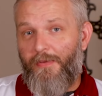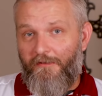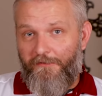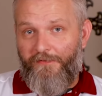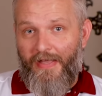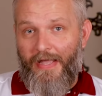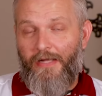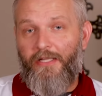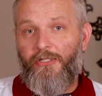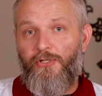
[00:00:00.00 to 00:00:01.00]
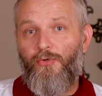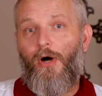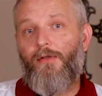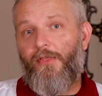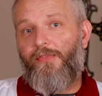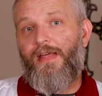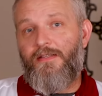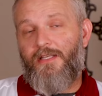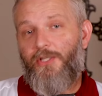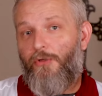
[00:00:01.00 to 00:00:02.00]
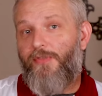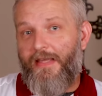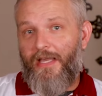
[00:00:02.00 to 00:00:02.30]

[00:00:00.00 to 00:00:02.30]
it fed and you do all the things that you think